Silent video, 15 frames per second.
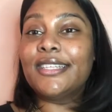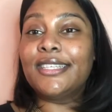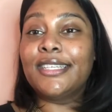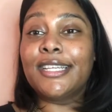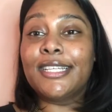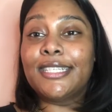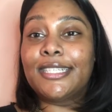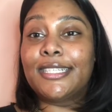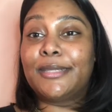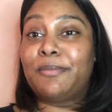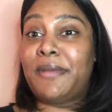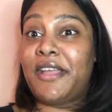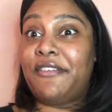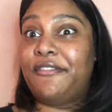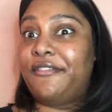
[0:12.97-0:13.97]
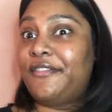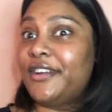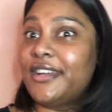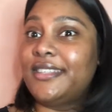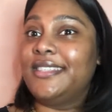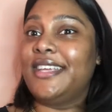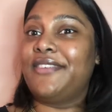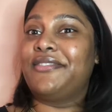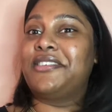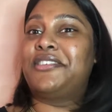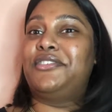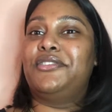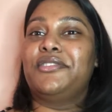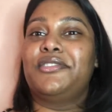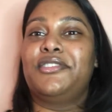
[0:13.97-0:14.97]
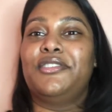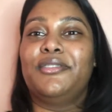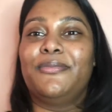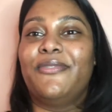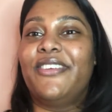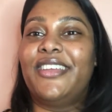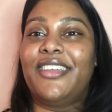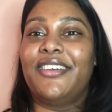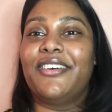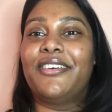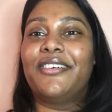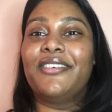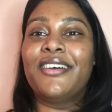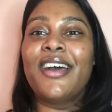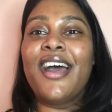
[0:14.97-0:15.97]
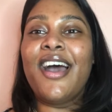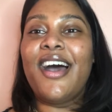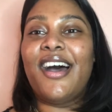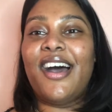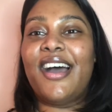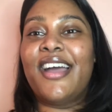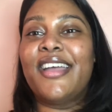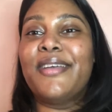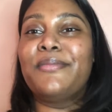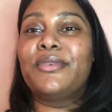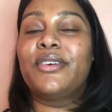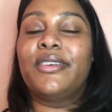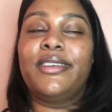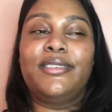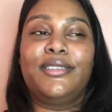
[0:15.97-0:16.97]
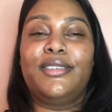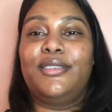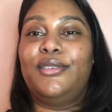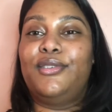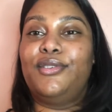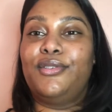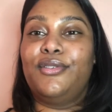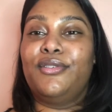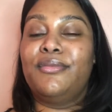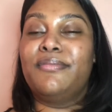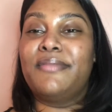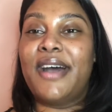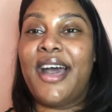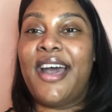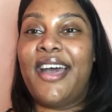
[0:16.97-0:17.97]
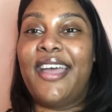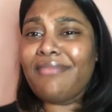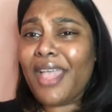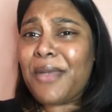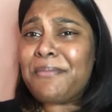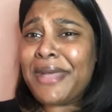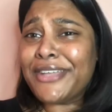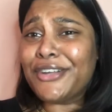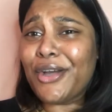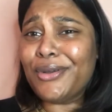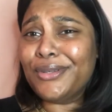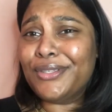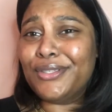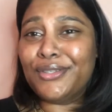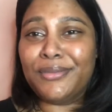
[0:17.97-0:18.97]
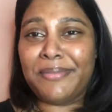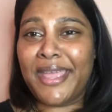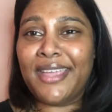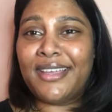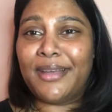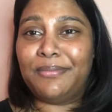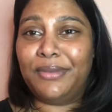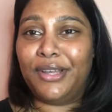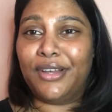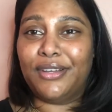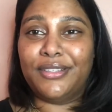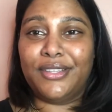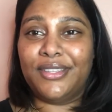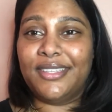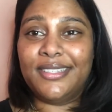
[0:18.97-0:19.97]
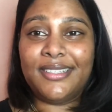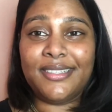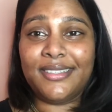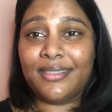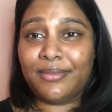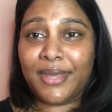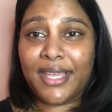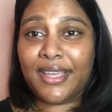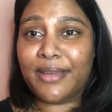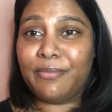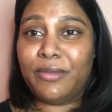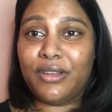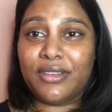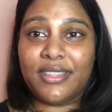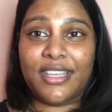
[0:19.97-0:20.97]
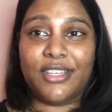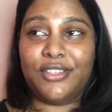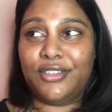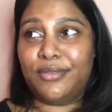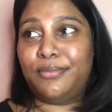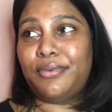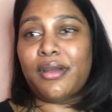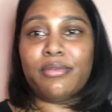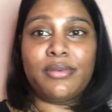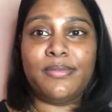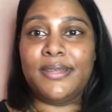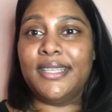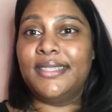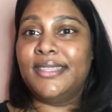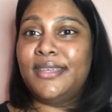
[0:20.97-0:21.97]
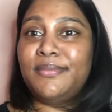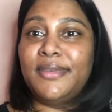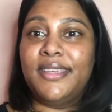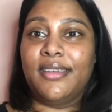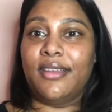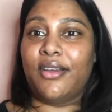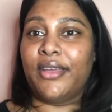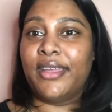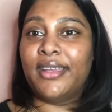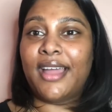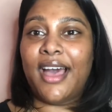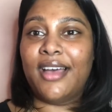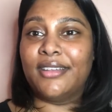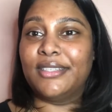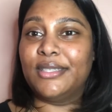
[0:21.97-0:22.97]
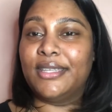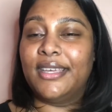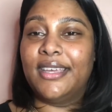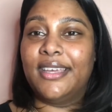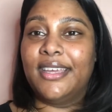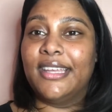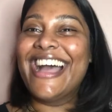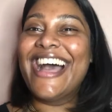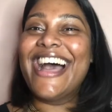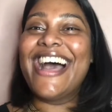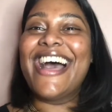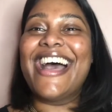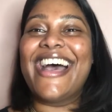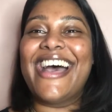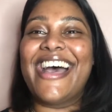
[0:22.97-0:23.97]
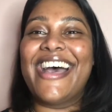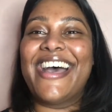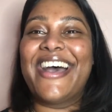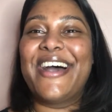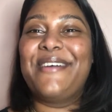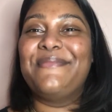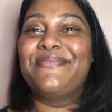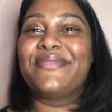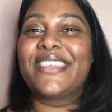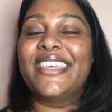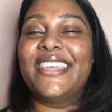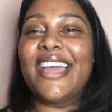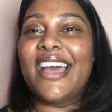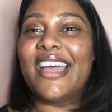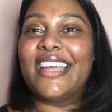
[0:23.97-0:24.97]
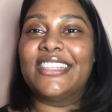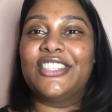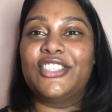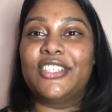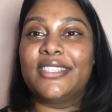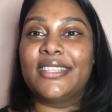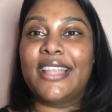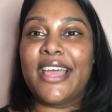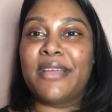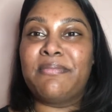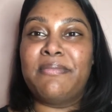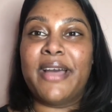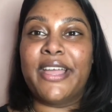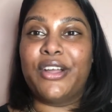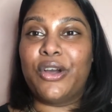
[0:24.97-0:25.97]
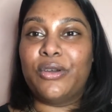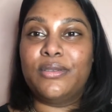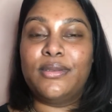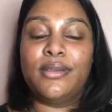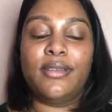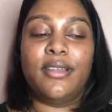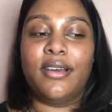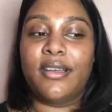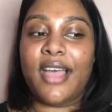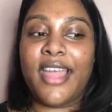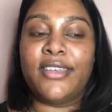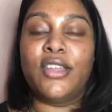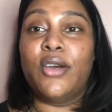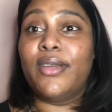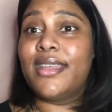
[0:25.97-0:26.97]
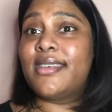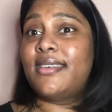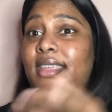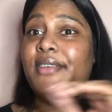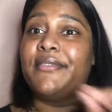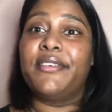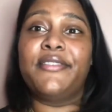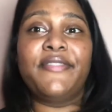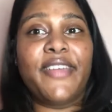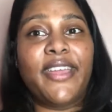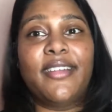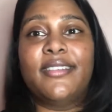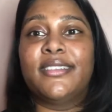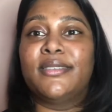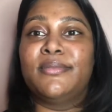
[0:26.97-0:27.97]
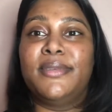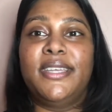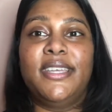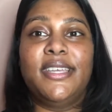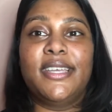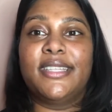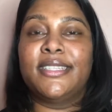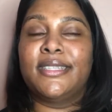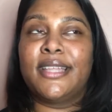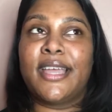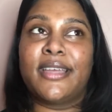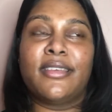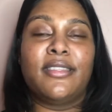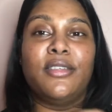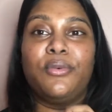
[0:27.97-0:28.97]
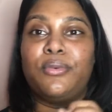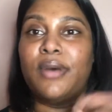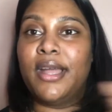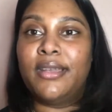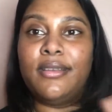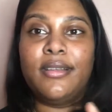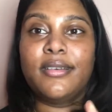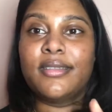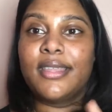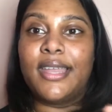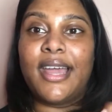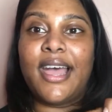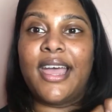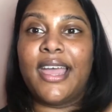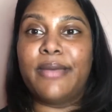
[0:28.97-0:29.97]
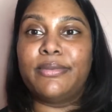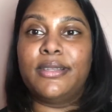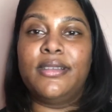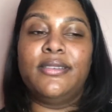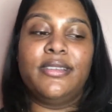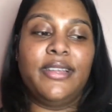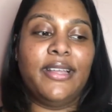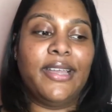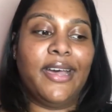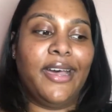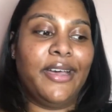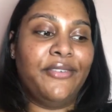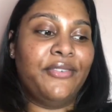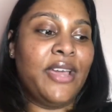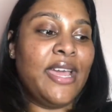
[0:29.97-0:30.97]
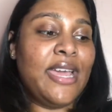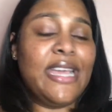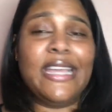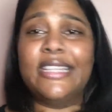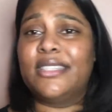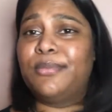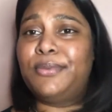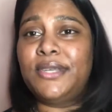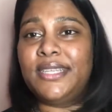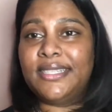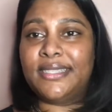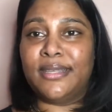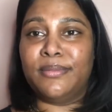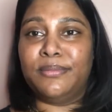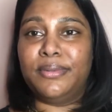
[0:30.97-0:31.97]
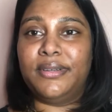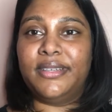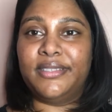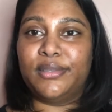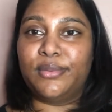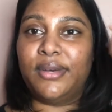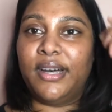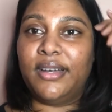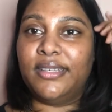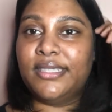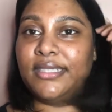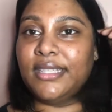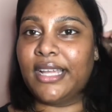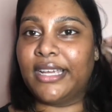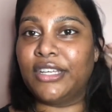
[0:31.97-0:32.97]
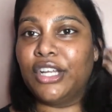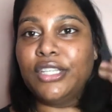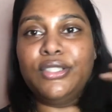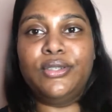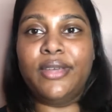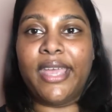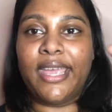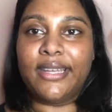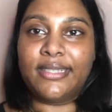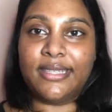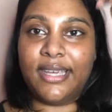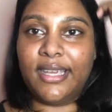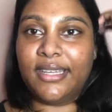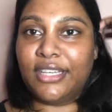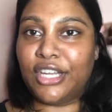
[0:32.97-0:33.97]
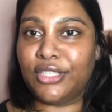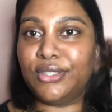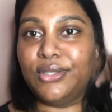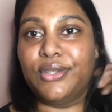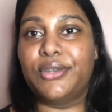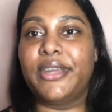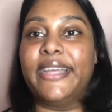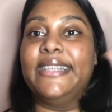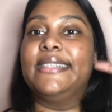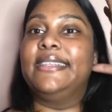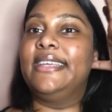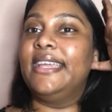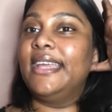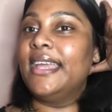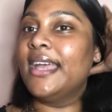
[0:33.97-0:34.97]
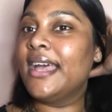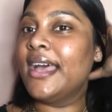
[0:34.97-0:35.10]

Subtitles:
seeing as it's my first ever YouTube video, I am going to do my go-to makeup look. So this is the makeup look that you'd probably see me going out in. Yeah, it's just like my go-to look. I know it never fails me. It's like the one look that I absolutely love. It's pretty simple as well. It's like not too hectic, not too crazy.